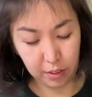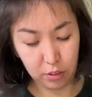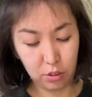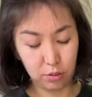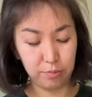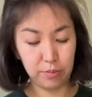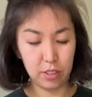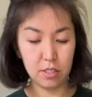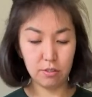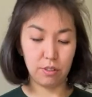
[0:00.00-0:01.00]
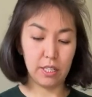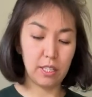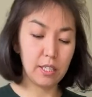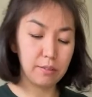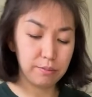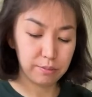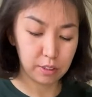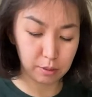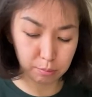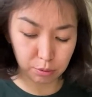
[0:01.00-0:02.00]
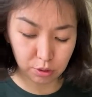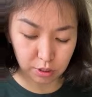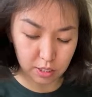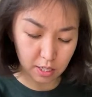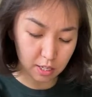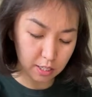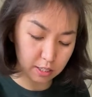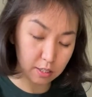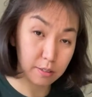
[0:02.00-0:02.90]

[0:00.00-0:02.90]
Cool, this is ready. I'm gonna put it aside.